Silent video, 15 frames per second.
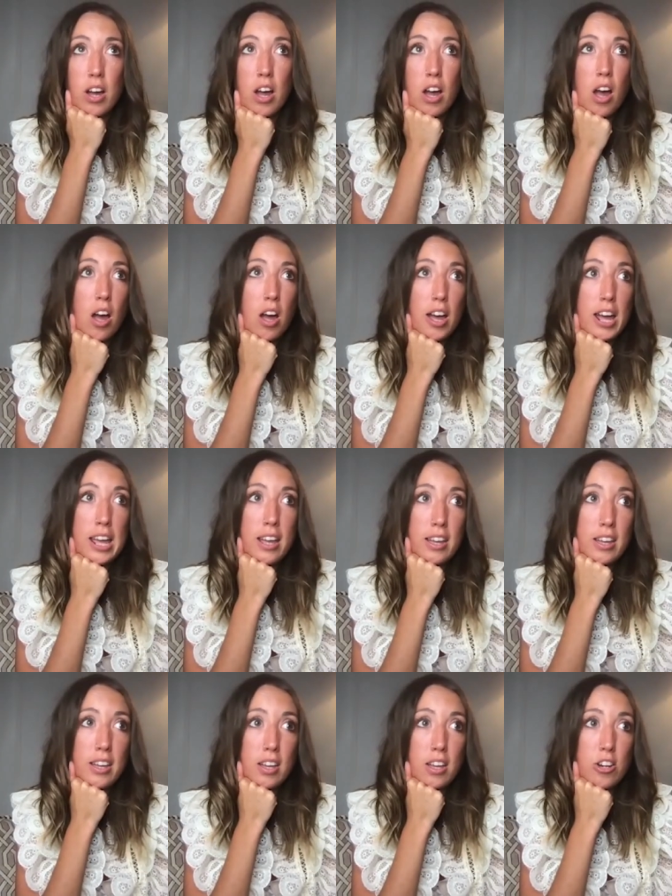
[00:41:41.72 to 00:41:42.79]

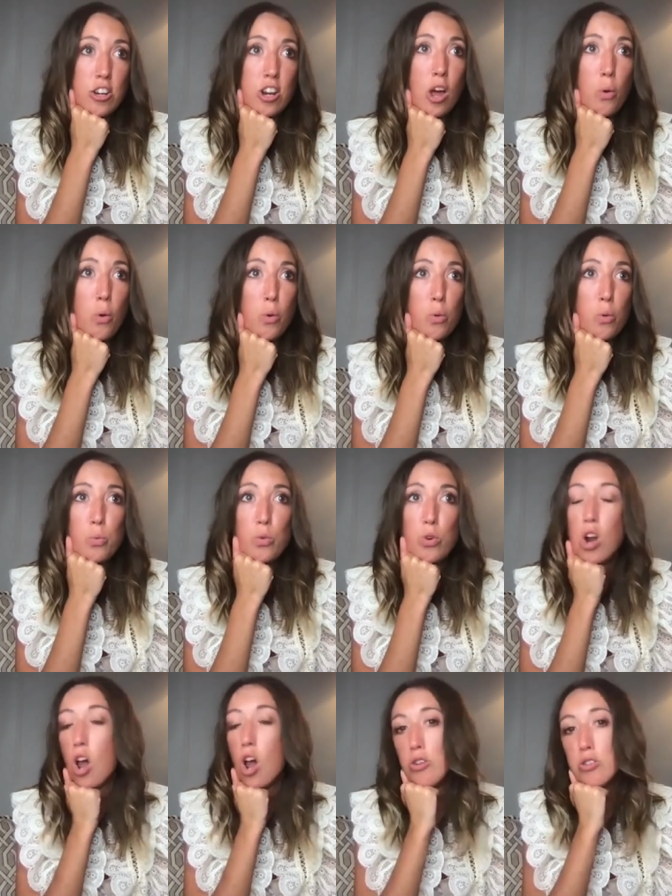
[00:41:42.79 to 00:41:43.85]
I know
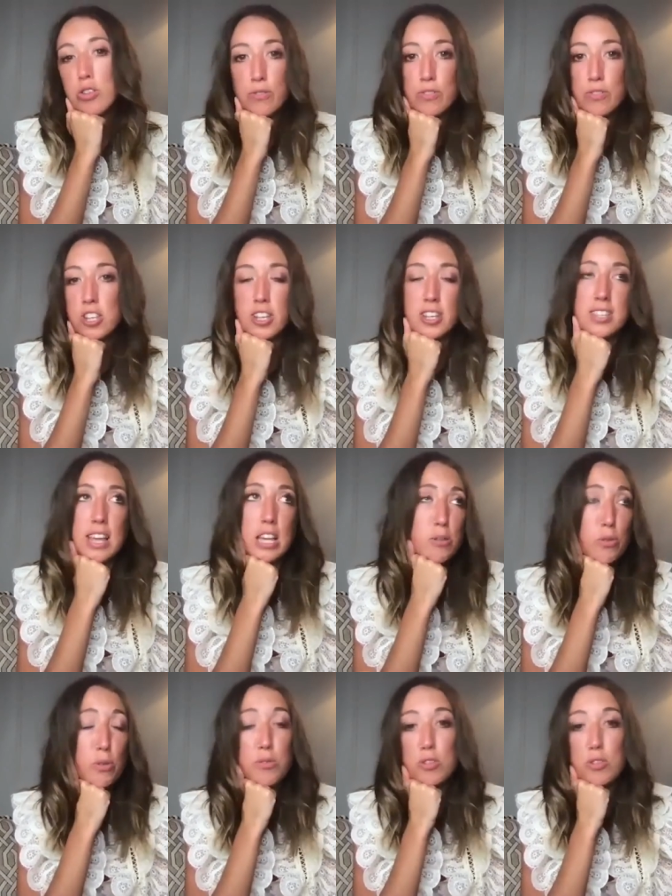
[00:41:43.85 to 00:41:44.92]
loads of
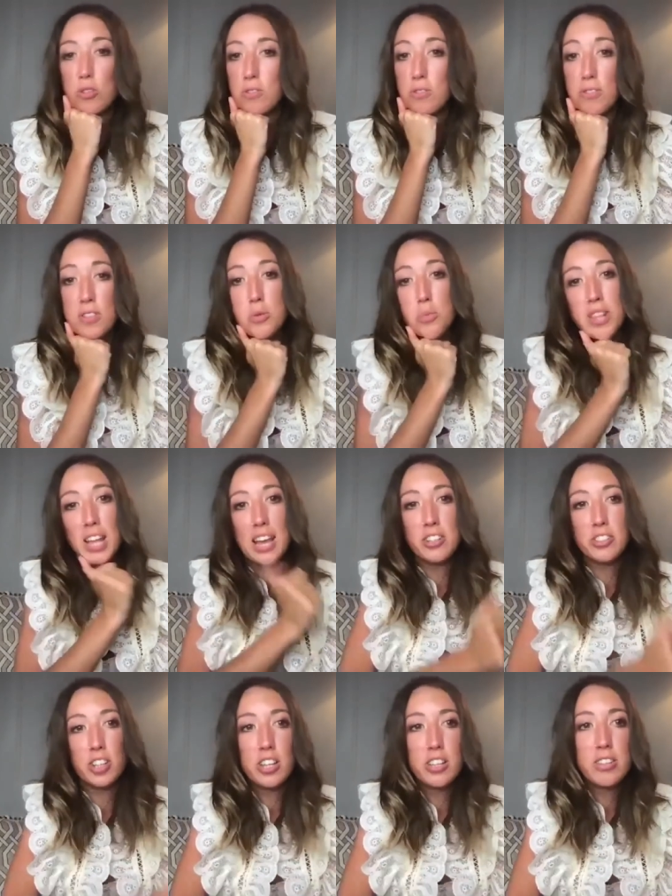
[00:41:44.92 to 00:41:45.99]
successful photographers with
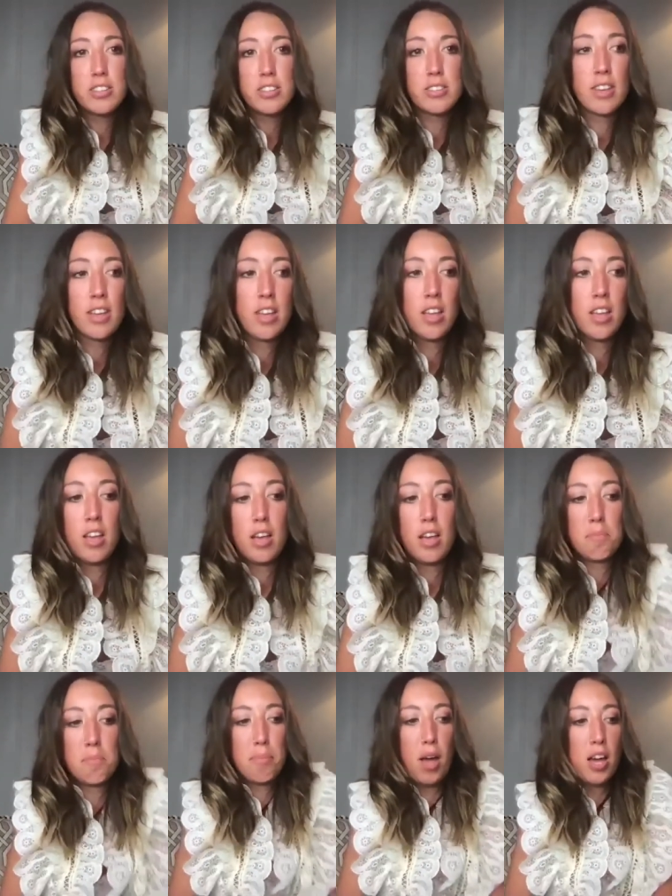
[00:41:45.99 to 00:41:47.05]
agents.
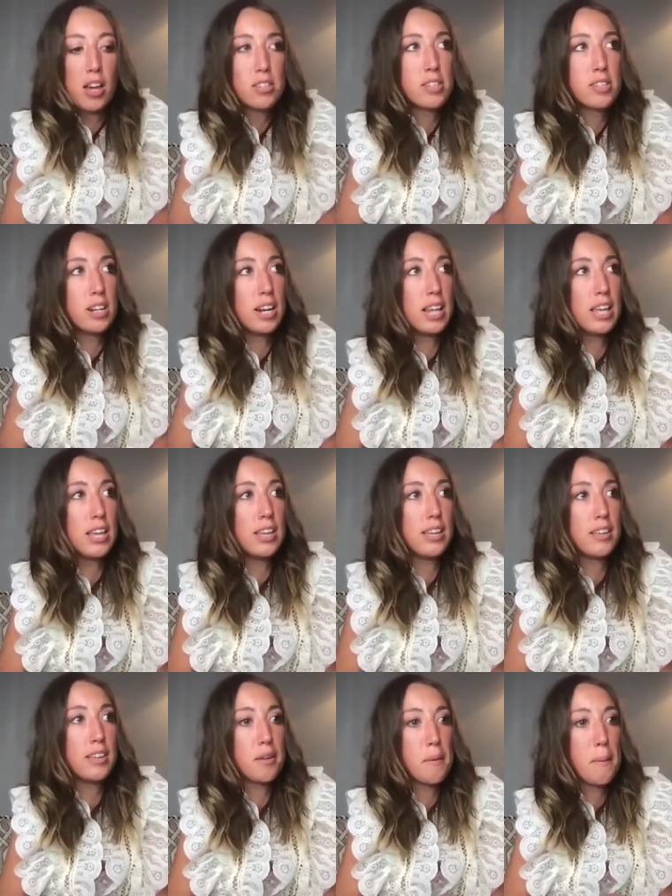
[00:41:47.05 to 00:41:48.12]

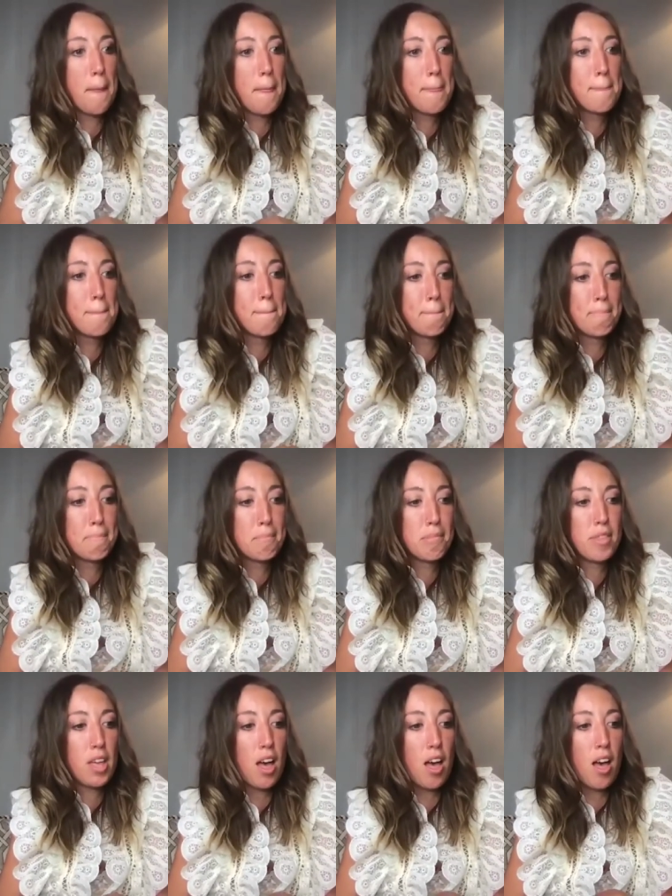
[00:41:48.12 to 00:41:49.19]
Personally,
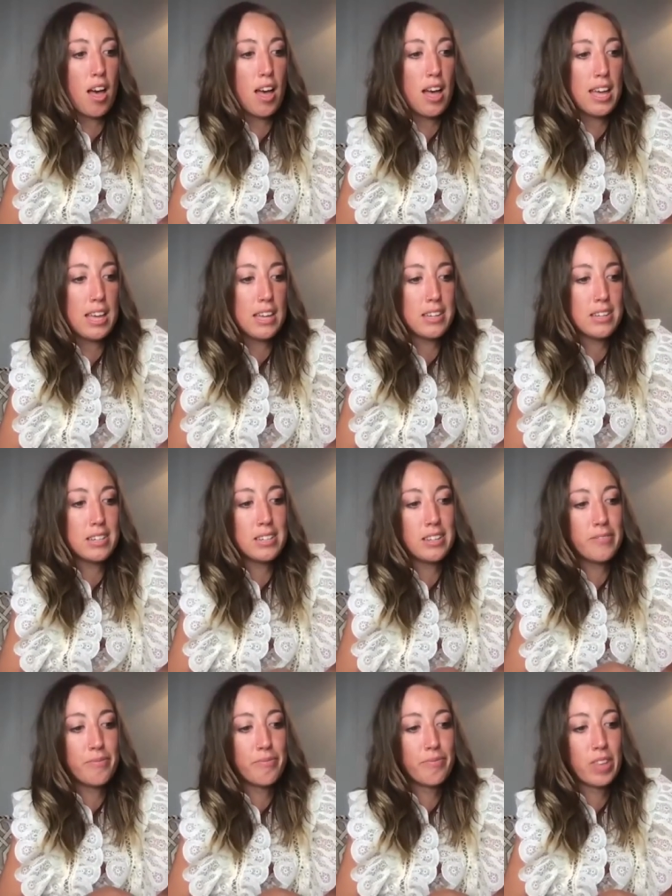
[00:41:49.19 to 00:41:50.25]
I
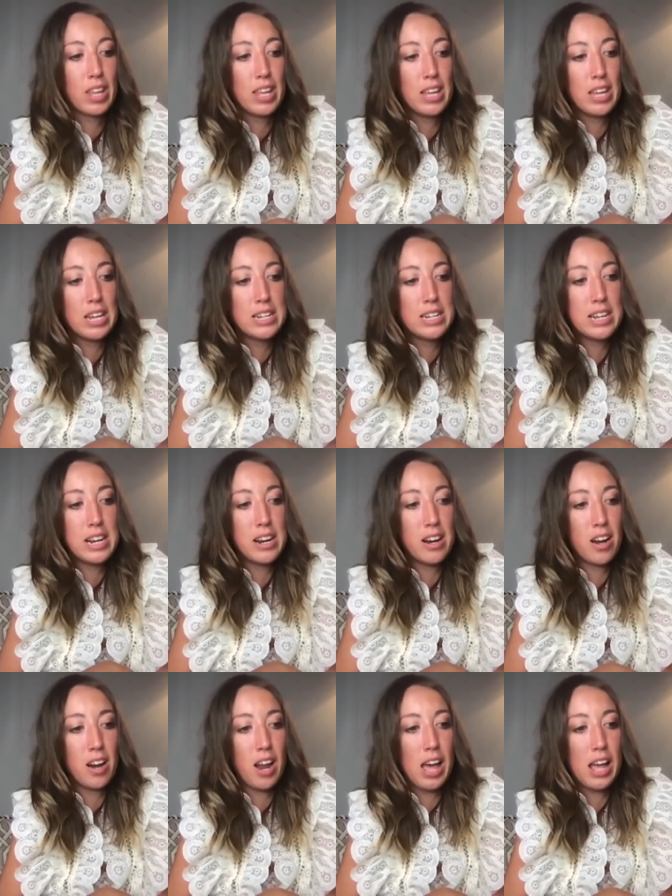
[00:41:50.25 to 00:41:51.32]

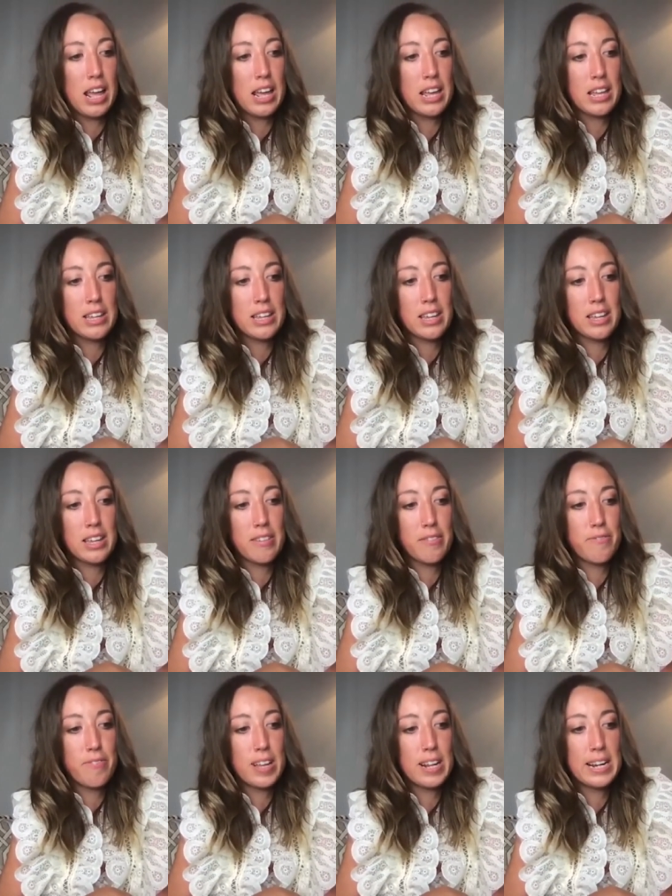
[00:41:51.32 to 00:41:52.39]
didn't like
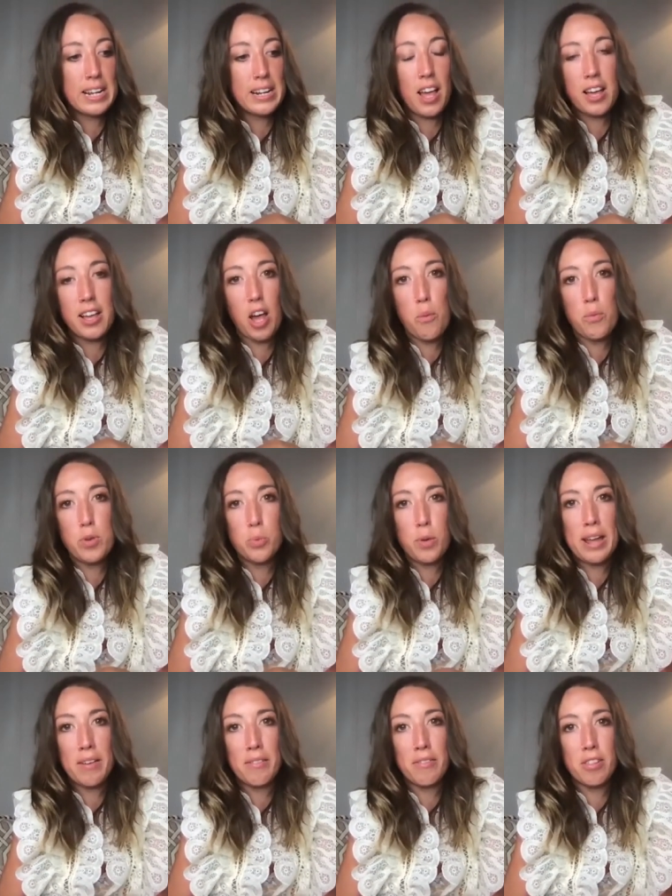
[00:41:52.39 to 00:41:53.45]
feeling like I was
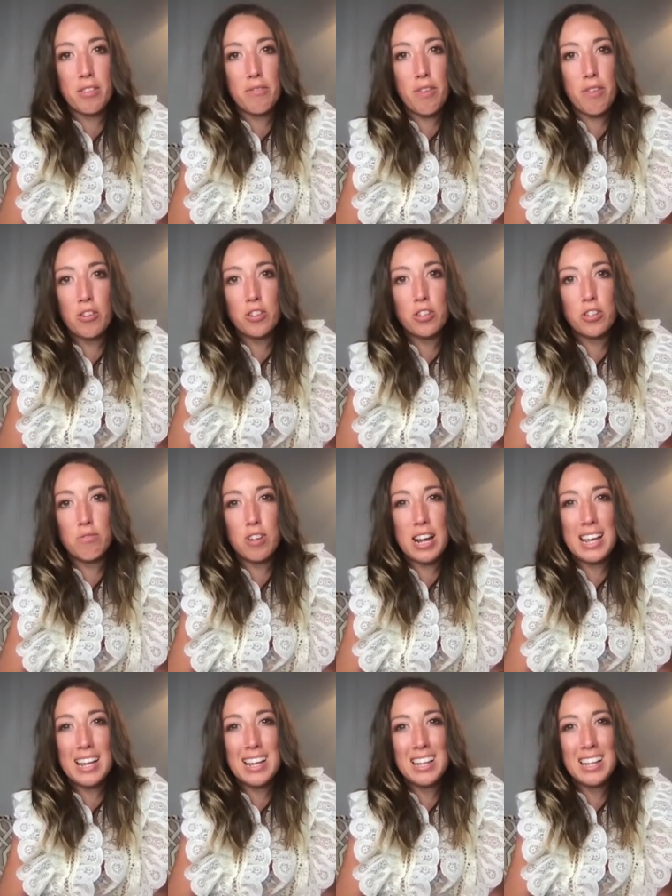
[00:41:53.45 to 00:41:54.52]
waiting for the phone to
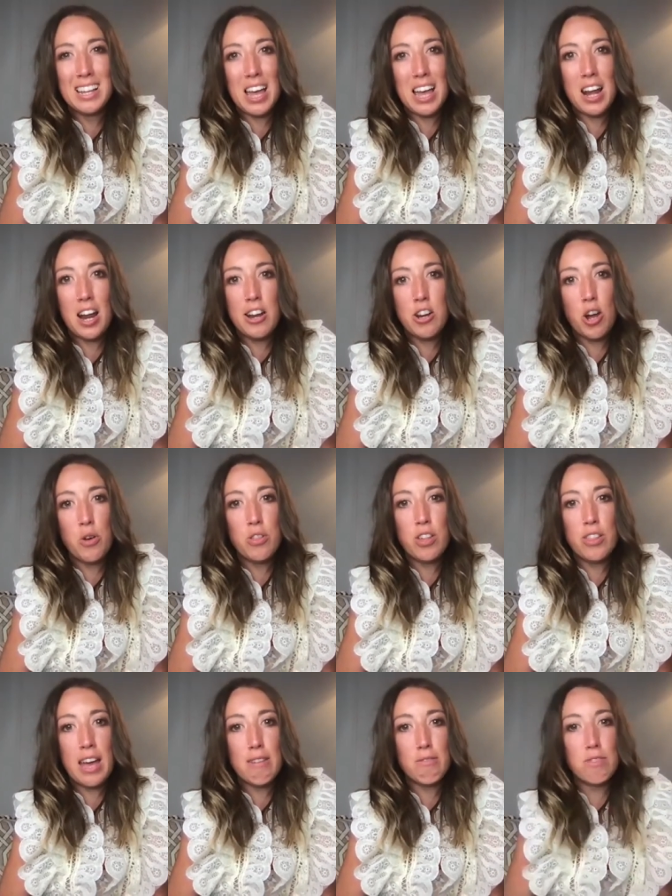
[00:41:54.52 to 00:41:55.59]
ring, and I know
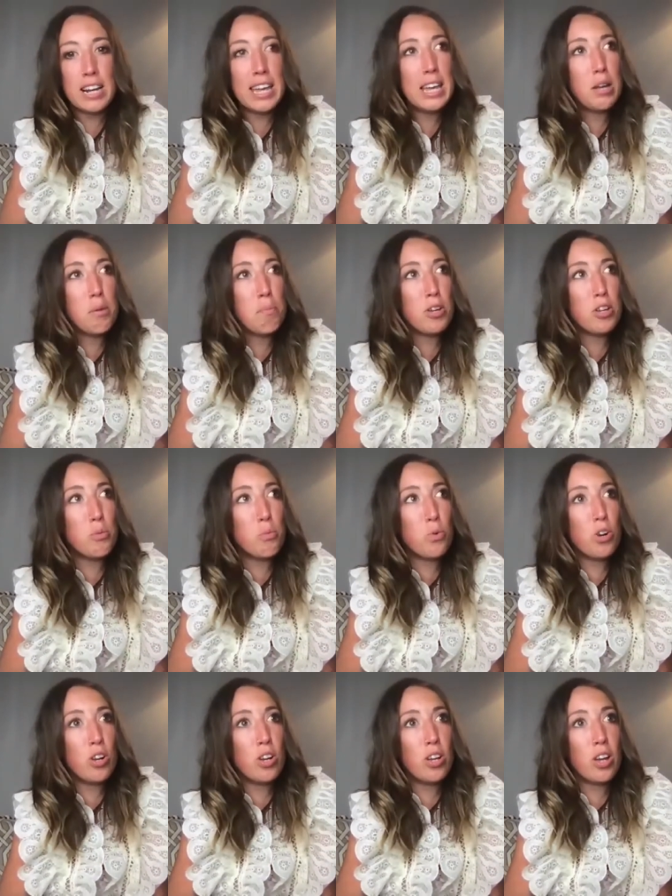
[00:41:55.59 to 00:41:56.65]
that they're ringing, but you
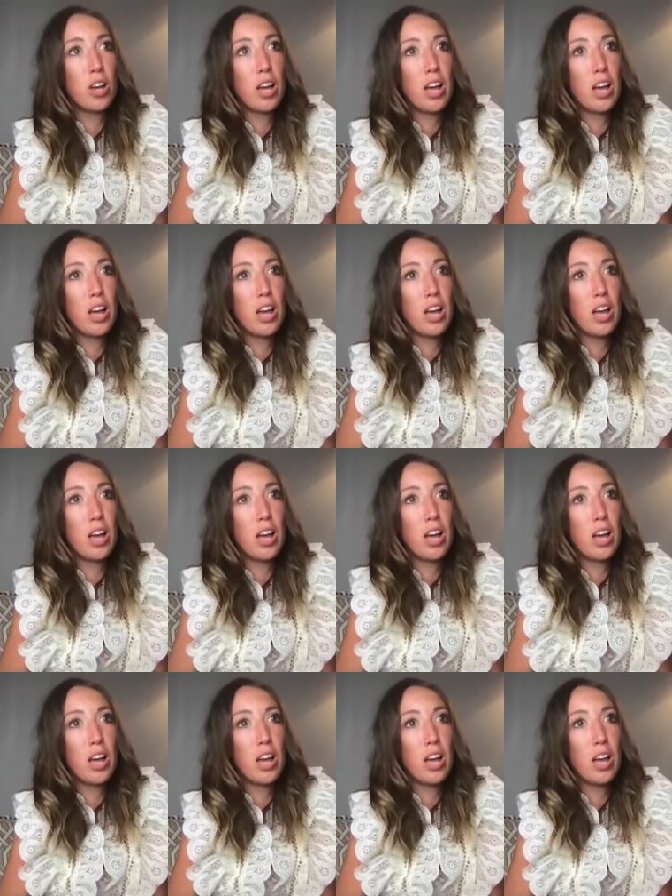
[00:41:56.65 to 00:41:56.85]
want to.